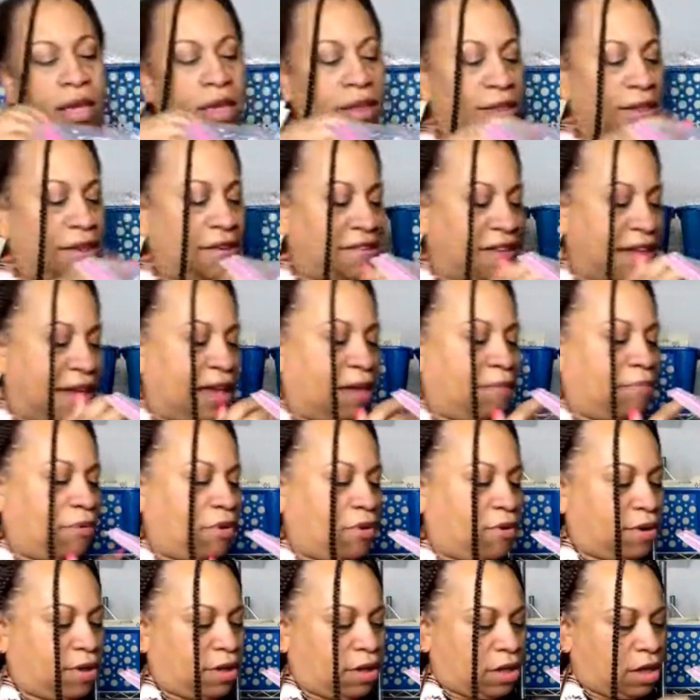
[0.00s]
The table,
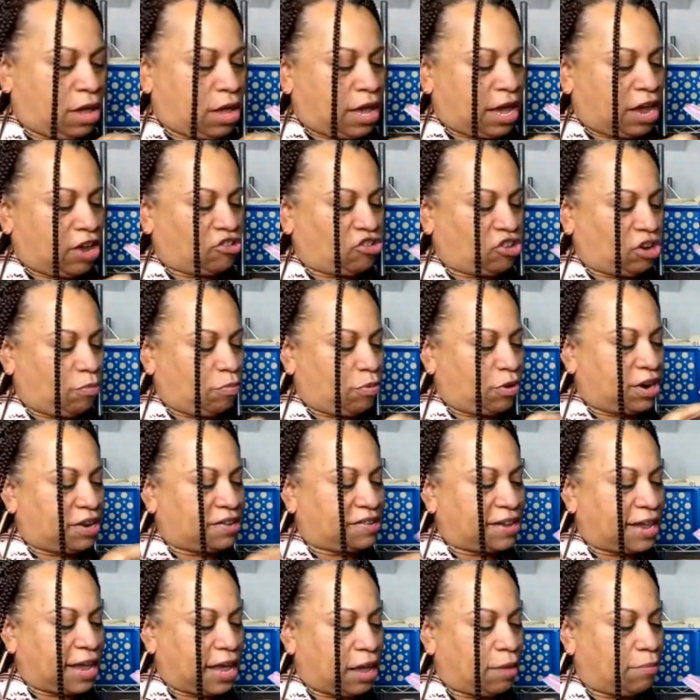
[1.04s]
I should have brought a
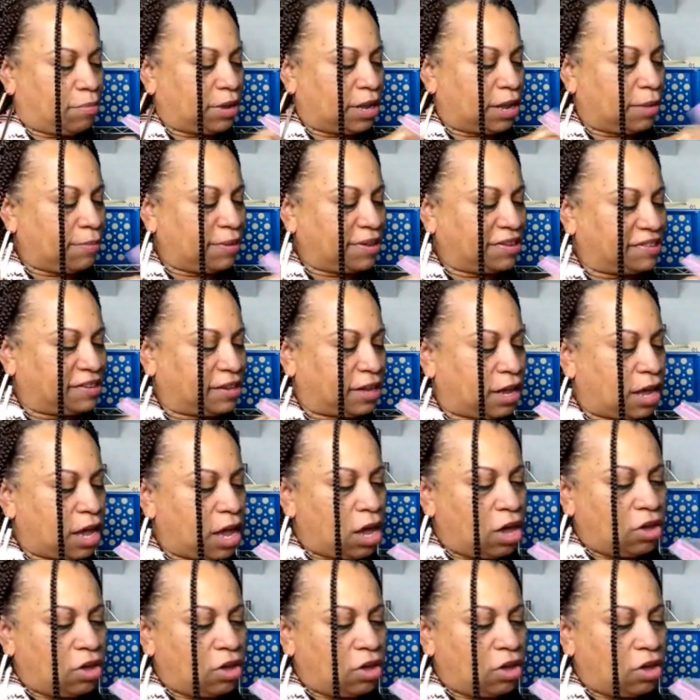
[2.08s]
table. Let me see.